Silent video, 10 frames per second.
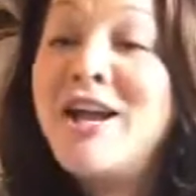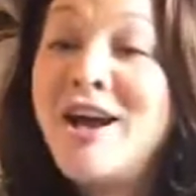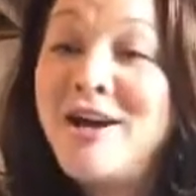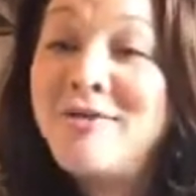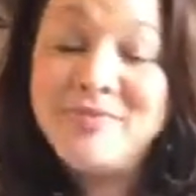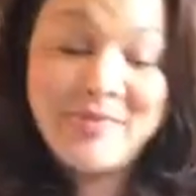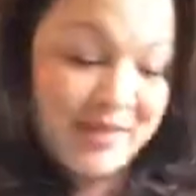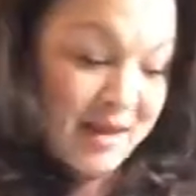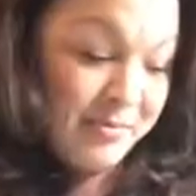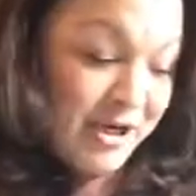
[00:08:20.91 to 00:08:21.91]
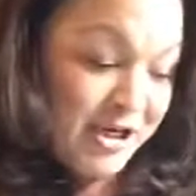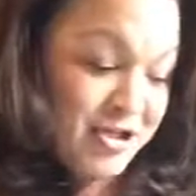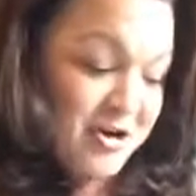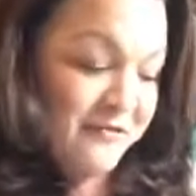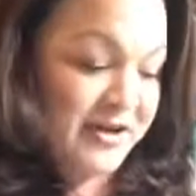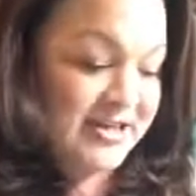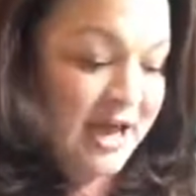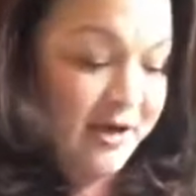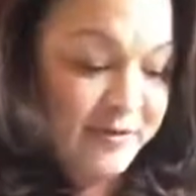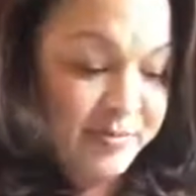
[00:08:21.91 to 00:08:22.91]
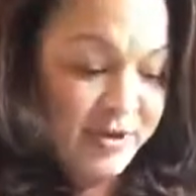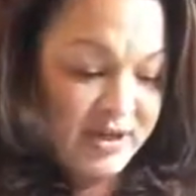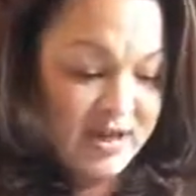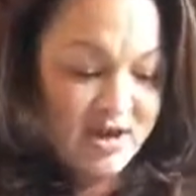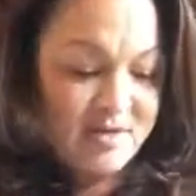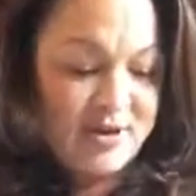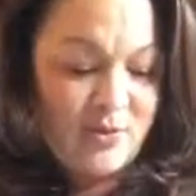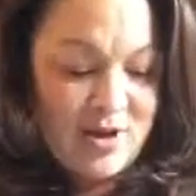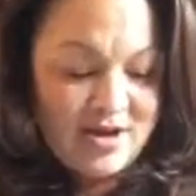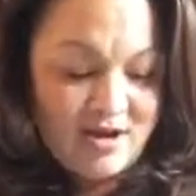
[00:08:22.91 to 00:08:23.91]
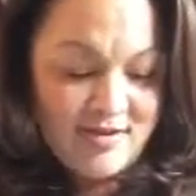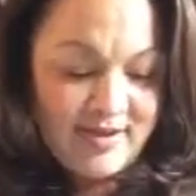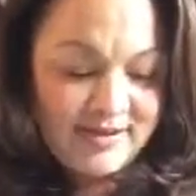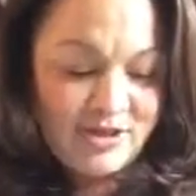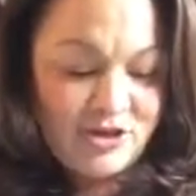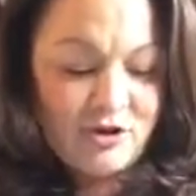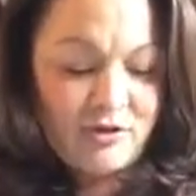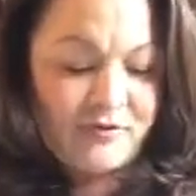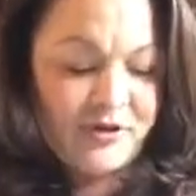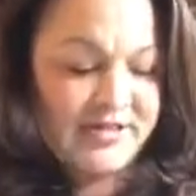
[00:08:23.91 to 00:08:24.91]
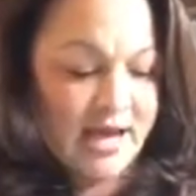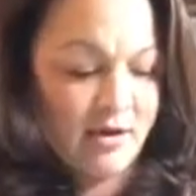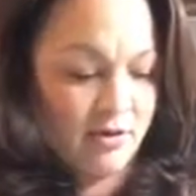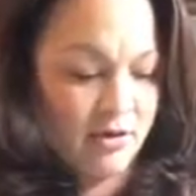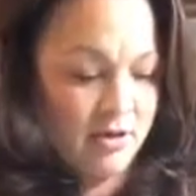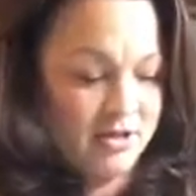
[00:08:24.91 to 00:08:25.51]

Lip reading: I'm pretty sure, a free towel for booking, and I'm like, why not? Let's get the girl a free towel.